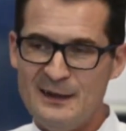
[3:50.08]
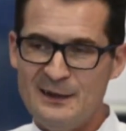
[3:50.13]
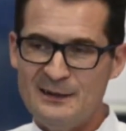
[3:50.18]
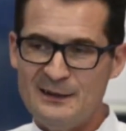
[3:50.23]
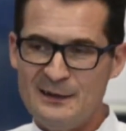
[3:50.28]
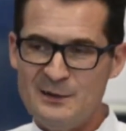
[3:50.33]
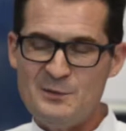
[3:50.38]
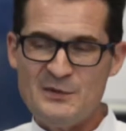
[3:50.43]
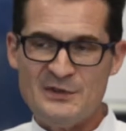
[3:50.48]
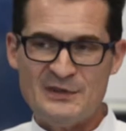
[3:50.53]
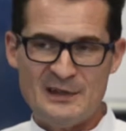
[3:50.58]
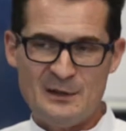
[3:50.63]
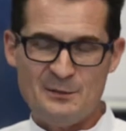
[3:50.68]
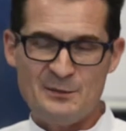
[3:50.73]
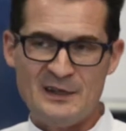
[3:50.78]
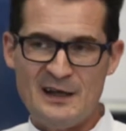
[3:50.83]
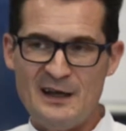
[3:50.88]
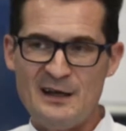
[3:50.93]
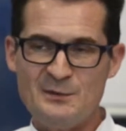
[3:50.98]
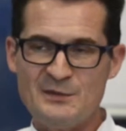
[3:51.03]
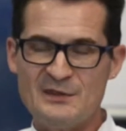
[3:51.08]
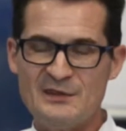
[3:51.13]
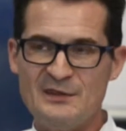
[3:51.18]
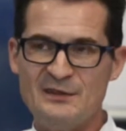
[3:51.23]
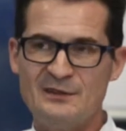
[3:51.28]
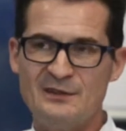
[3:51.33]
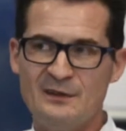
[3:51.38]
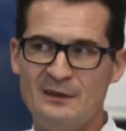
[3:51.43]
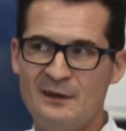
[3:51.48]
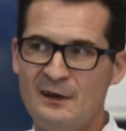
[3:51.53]
me sometimes
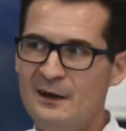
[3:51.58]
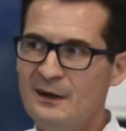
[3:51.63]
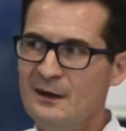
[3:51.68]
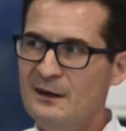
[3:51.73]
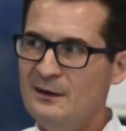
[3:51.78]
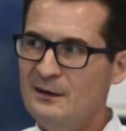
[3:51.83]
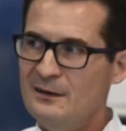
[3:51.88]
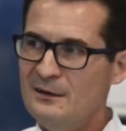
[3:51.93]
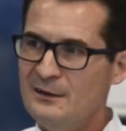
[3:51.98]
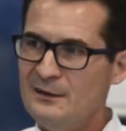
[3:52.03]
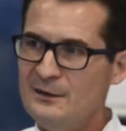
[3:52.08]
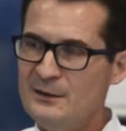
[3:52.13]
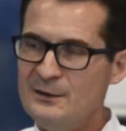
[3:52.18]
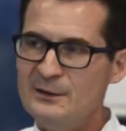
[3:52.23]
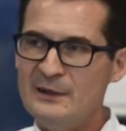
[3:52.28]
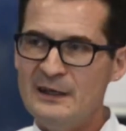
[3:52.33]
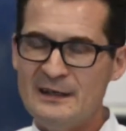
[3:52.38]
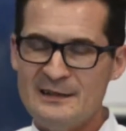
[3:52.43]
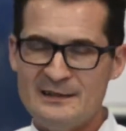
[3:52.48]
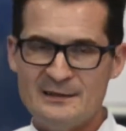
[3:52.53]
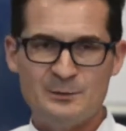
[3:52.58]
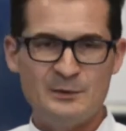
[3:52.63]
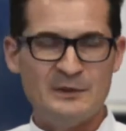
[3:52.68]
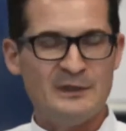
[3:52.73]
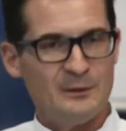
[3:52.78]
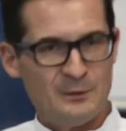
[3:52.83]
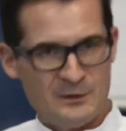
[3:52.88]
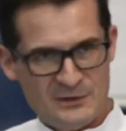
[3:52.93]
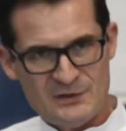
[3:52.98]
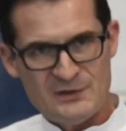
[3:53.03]
that, oh, you guys, when
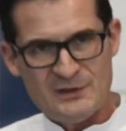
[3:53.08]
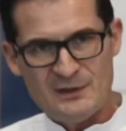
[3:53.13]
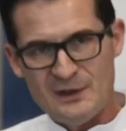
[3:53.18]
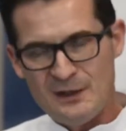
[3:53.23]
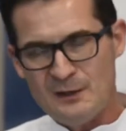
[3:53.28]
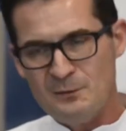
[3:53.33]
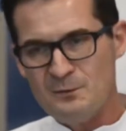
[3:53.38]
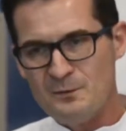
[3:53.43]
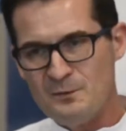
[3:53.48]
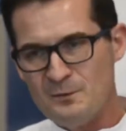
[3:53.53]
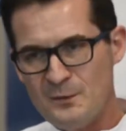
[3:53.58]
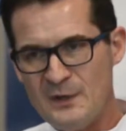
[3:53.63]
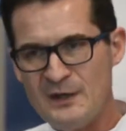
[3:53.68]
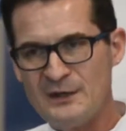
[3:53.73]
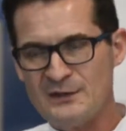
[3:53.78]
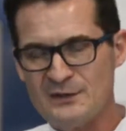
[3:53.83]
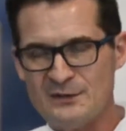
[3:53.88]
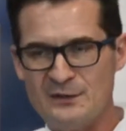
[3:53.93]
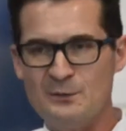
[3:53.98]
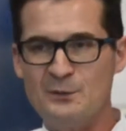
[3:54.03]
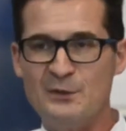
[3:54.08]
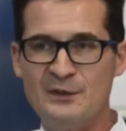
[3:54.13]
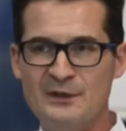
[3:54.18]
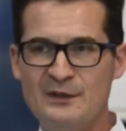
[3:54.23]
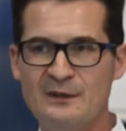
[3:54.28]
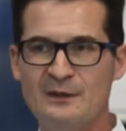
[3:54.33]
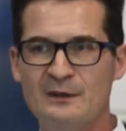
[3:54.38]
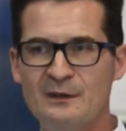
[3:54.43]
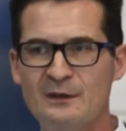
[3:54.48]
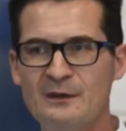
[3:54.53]
I was a Microsoft
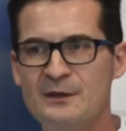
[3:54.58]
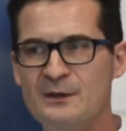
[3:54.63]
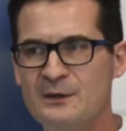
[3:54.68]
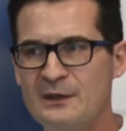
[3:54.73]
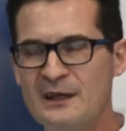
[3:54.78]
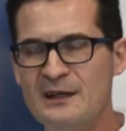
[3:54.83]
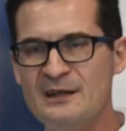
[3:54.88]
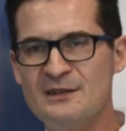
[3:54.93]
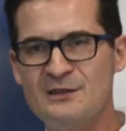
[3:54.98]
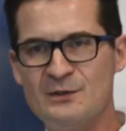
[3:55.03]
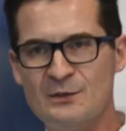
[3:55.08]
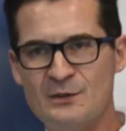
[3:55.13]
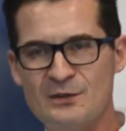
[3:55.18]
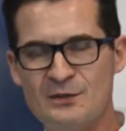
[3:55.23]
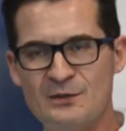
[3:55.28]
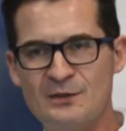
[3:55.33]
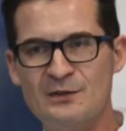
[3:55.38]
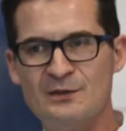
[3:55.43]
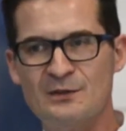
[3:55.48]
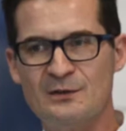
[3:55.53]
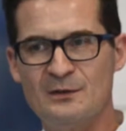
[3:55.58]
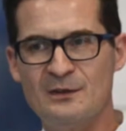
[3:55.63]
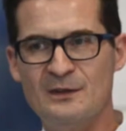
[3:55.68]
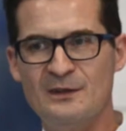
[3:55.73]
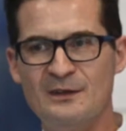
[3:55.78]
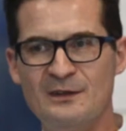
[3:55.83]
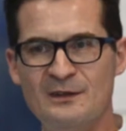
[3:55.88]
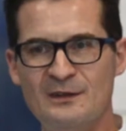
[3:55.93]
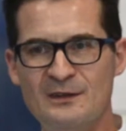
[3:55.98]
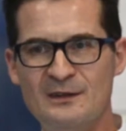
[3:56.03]
employee, oh, you guys, you should
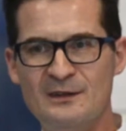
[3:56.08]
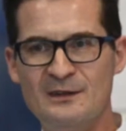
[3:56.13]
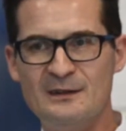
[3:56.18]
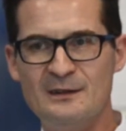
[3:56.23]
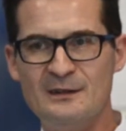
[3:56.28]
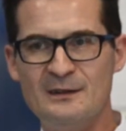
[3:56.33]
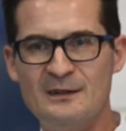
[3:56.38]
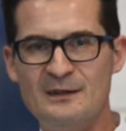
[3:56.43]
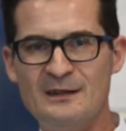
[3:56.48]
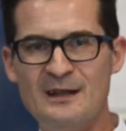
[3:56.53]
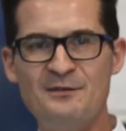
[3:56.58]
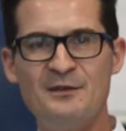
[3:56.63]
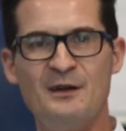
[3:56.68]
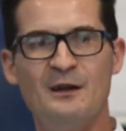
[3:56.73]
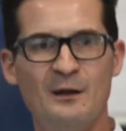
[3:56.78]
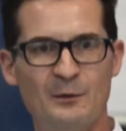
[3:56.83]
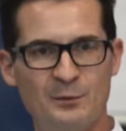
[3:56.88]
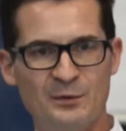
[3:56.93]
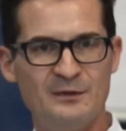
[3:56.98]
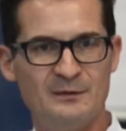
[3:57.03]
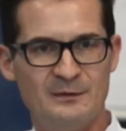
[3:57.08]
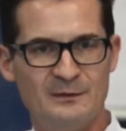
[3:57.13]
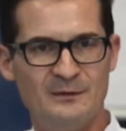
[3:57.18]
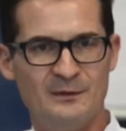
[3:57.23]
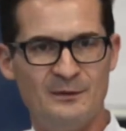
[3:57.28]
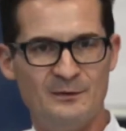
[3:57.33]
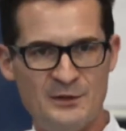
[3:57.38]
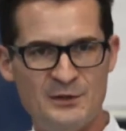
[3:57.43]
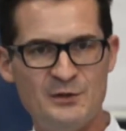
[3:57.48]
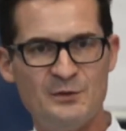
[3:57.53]
develop
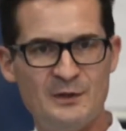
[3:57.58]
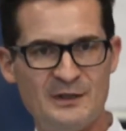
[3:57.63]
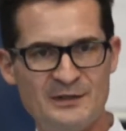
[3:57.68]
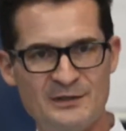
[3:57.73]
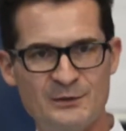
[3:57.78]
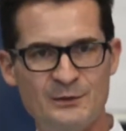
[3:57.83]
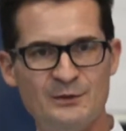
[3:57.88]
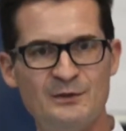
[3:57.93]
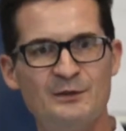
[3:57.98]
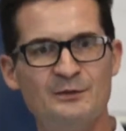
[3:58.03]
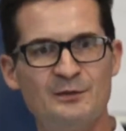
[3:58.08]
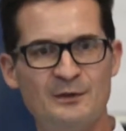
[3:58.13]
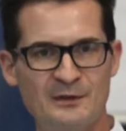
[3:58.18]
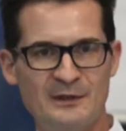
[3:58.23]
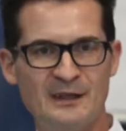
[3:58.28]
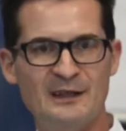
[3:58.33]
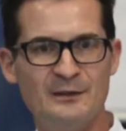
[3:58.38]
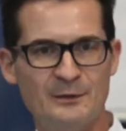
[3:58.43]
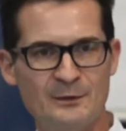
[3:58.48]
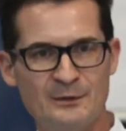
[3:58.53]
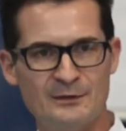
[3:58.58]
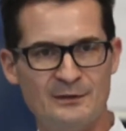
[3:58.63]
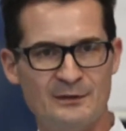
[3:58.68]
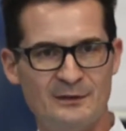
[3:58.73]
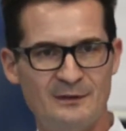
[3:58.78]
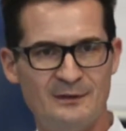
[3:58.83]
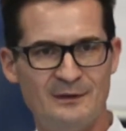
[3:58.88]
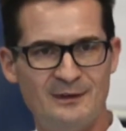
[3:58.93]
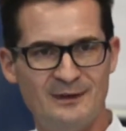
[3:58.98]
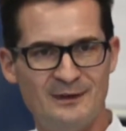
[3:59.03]
Visual Studio for Linux,
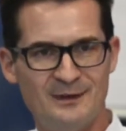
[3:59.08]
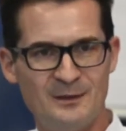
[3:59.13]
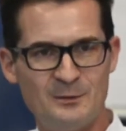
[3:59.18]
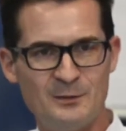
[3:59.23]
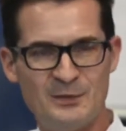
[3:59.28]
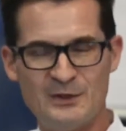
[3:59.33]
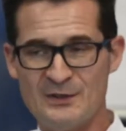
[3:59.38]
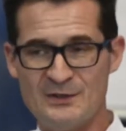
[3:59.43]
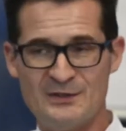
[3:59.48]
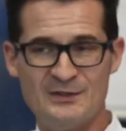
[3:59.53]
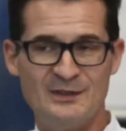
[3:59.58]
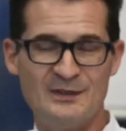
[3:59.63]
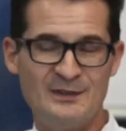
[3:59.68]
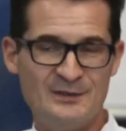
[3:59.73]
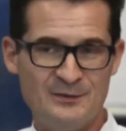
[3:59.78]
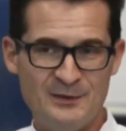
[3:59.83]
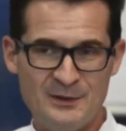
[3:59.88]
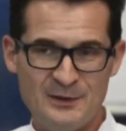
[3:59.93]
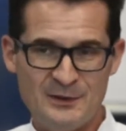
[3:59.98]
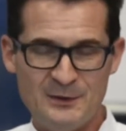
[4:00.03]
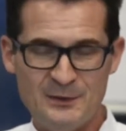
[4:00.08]
because it is very